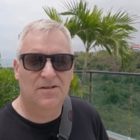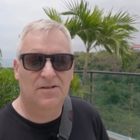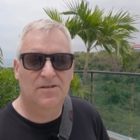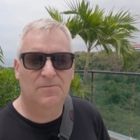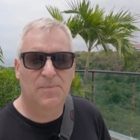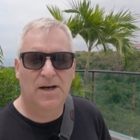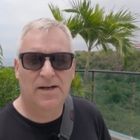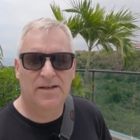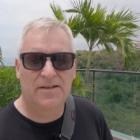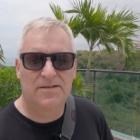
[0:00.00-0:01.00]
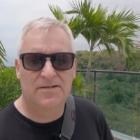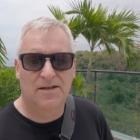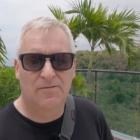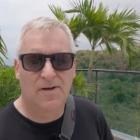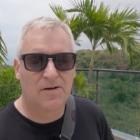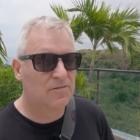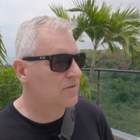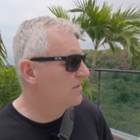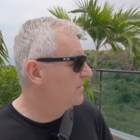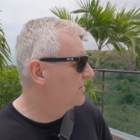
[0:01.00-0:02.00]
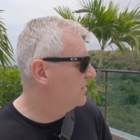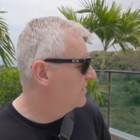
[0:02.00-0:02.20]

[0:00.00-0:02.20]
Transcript: or parties around here.